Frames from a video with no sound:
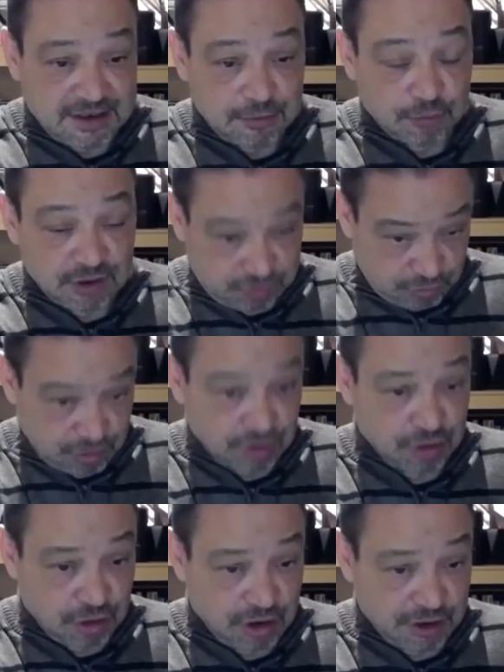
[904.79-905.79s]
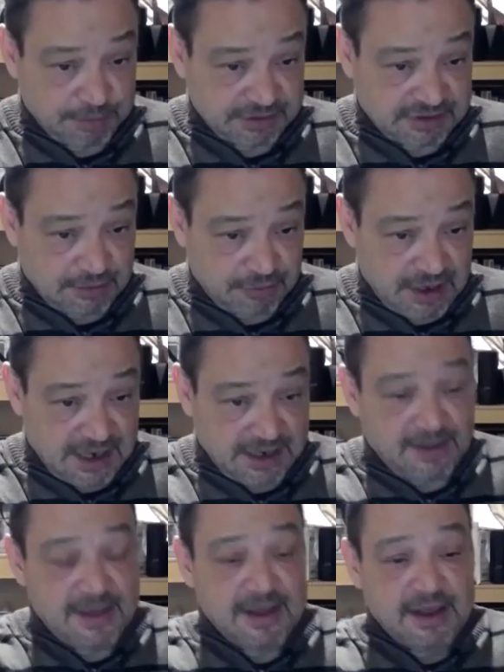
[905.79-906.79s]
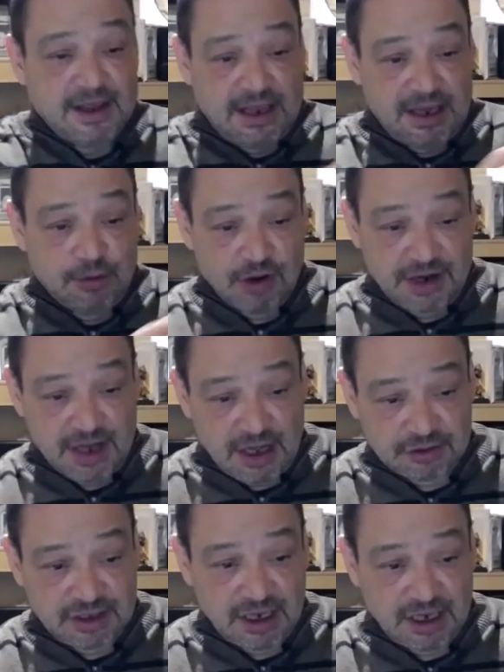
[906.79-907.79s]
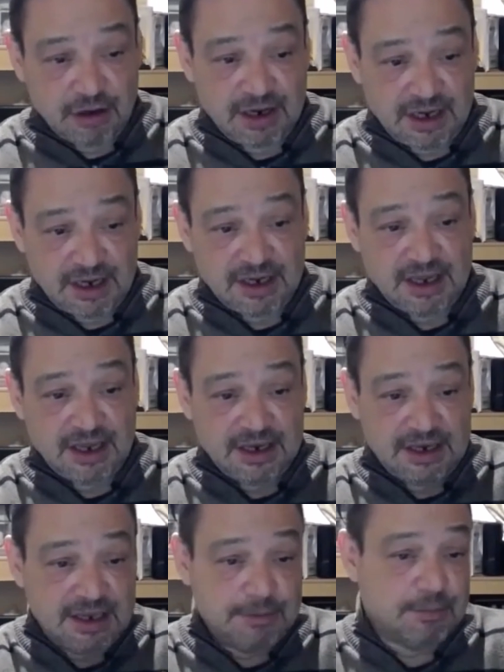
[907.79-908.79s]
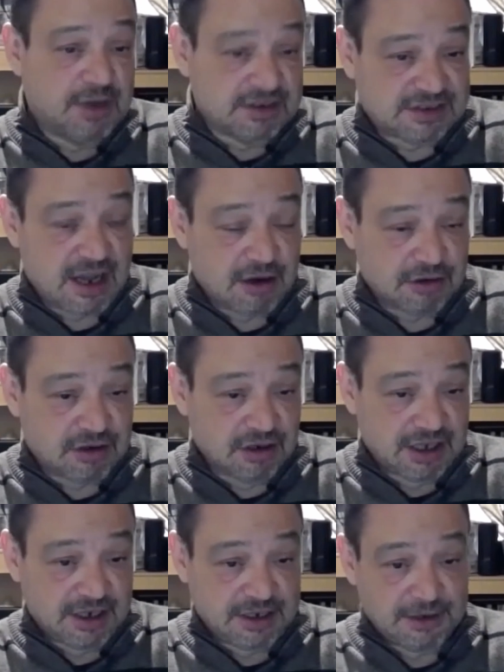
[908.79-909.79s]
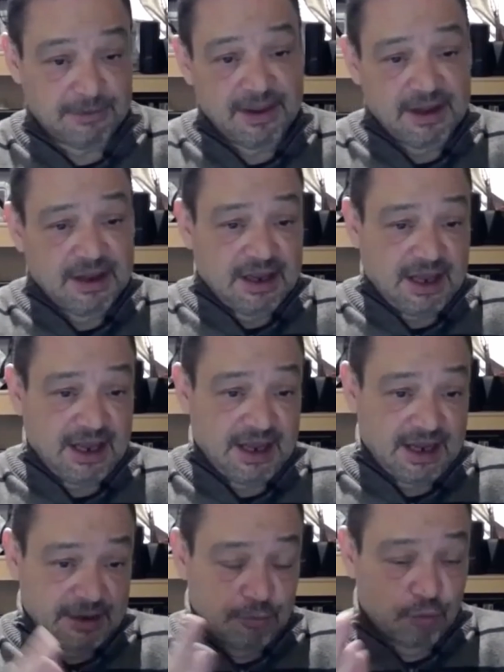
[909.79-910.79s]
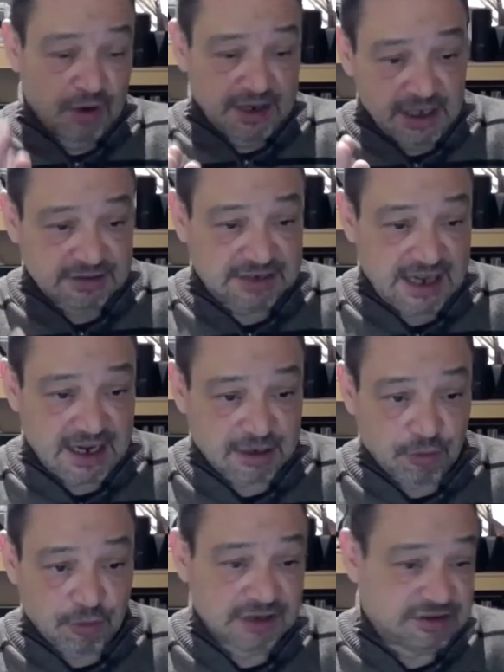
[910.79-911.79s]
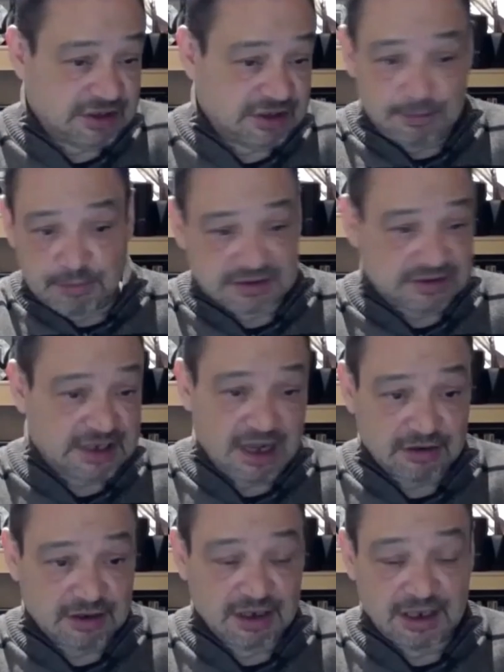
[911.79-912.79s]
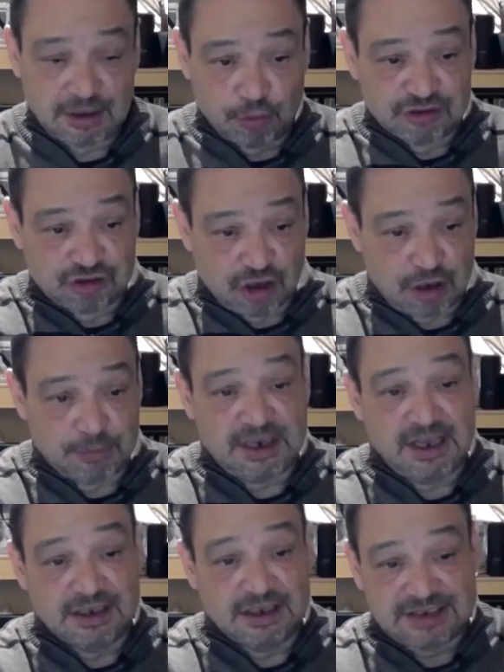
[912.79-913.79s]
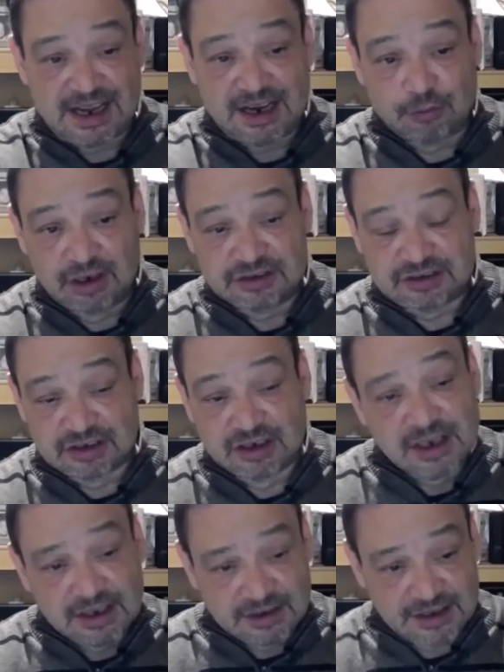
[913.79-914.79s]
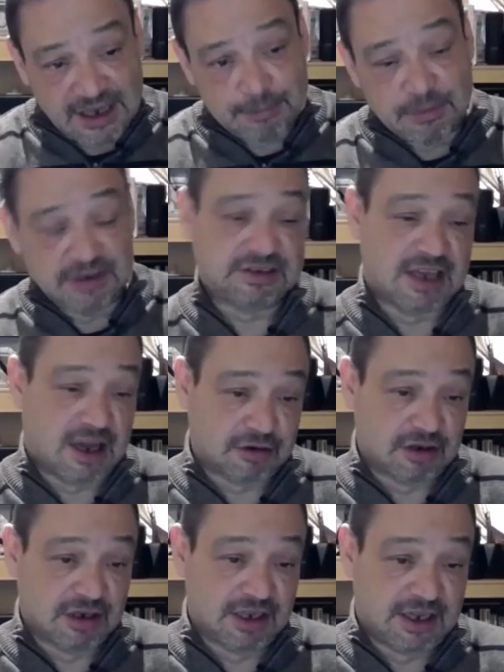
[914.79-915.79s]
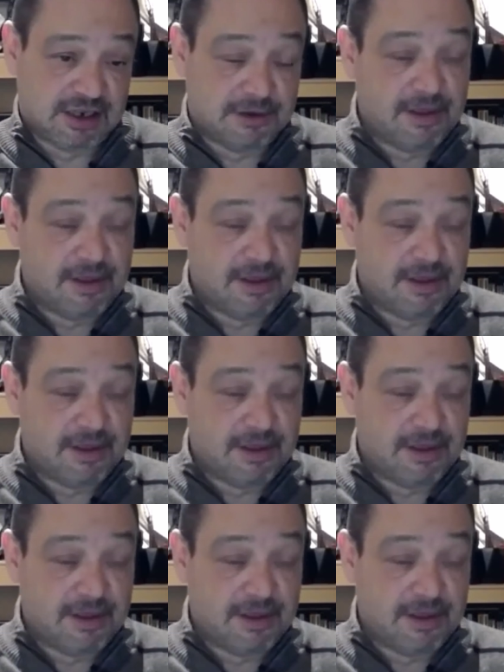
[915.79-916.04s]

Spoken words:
which you're 100% right, he went out there and he miscalculated. And when he attacked Russia, he miscalculated. When Germany attacked Russia, they miscalculated.